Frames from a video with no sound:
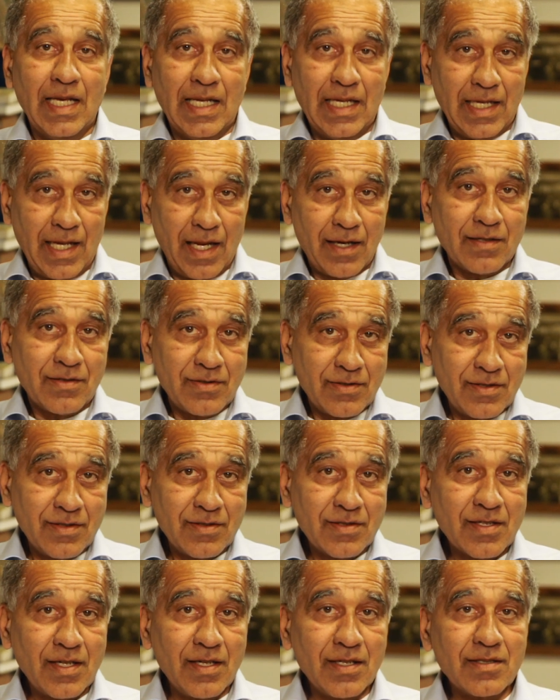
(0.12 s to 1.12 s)
Let us
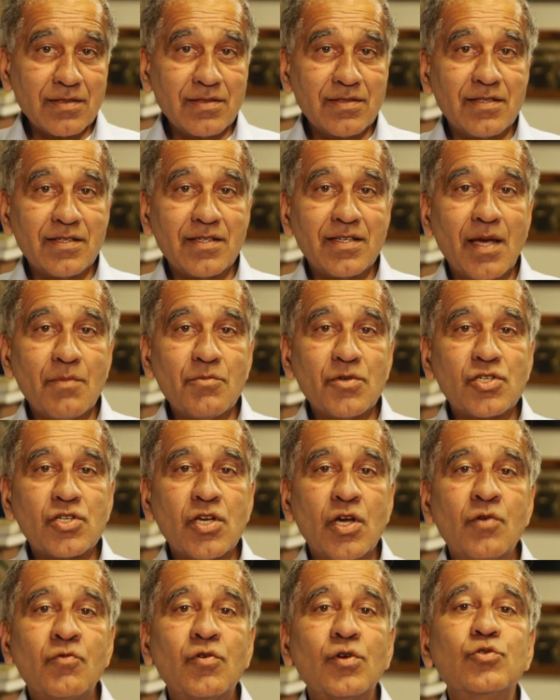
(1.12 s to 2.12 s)
discuss the
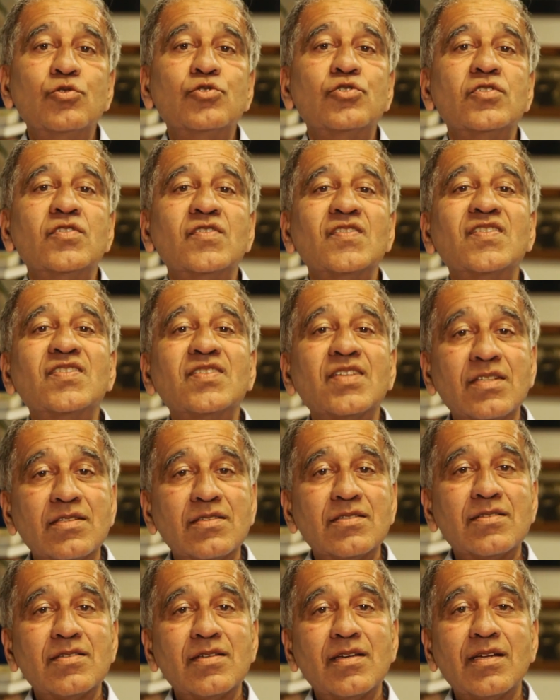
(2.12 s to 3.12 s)
temperature evolution
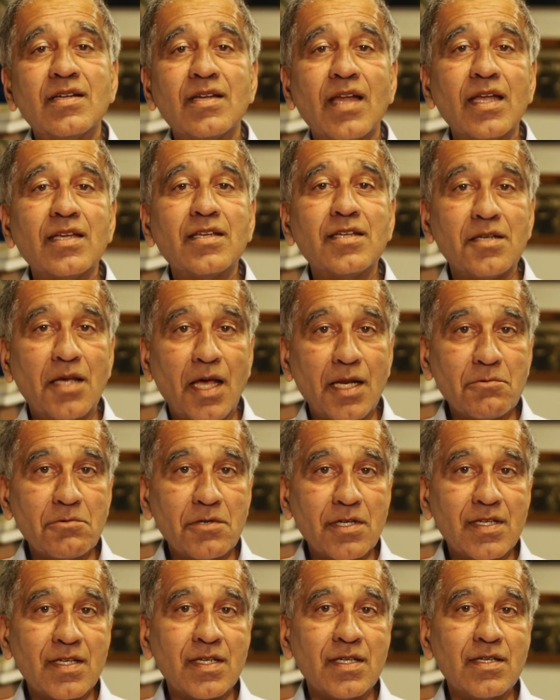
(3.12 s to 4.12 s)
since
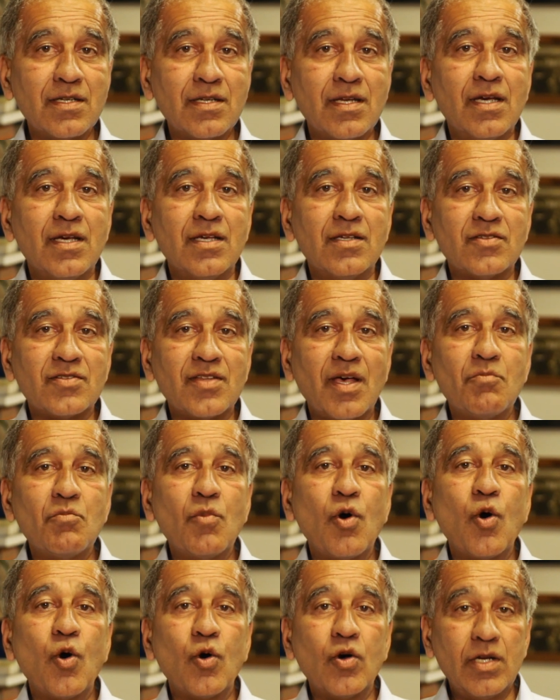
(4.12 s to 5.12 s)
1900 in some
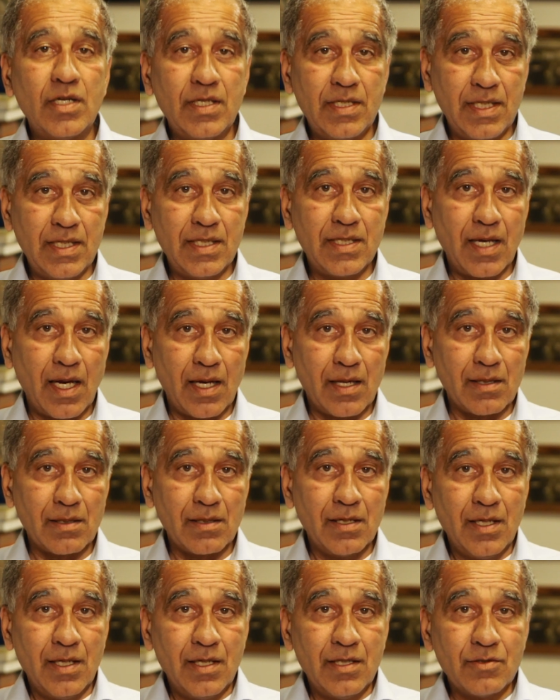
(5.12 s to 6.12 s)
more detail.
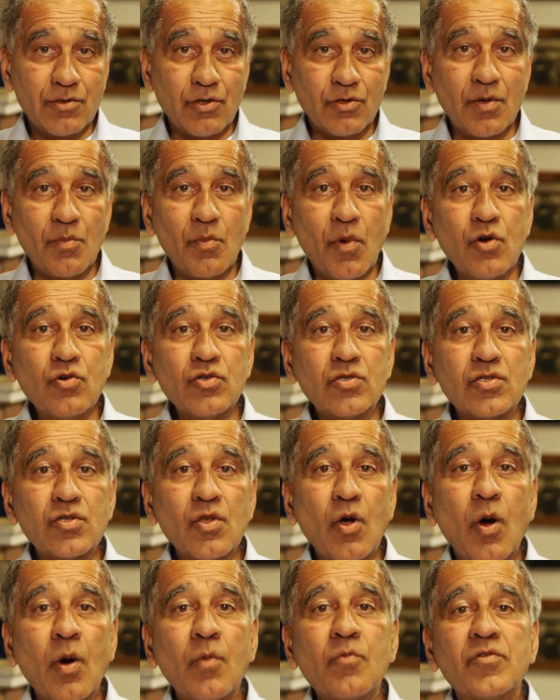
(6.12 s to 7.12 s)
So the
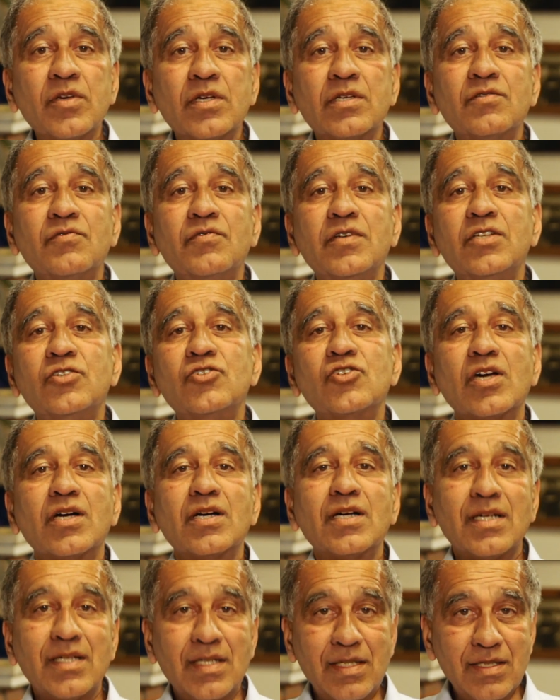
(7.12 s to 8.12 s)
most obvious
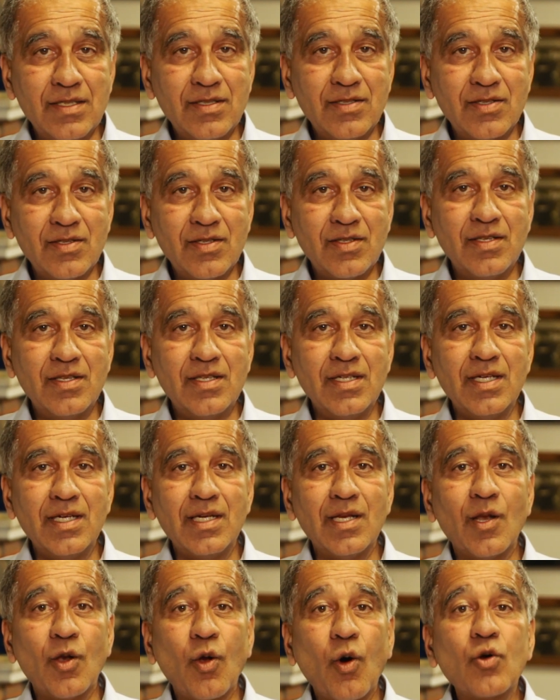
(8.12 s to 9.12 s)
feature is
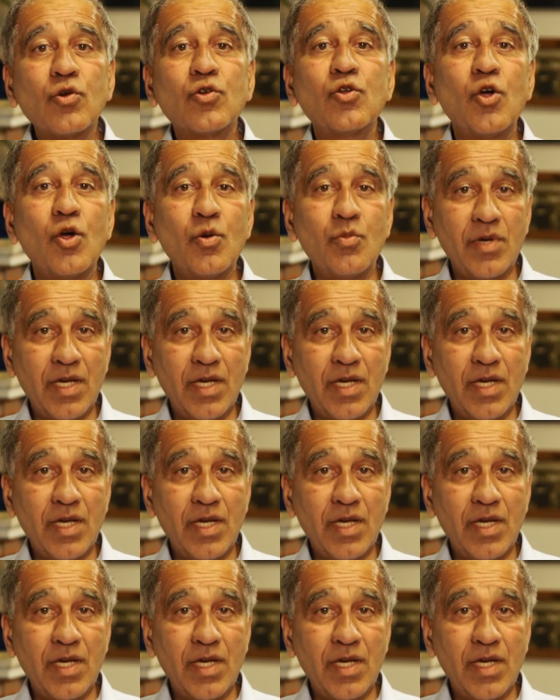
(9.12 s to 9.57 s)
the long-term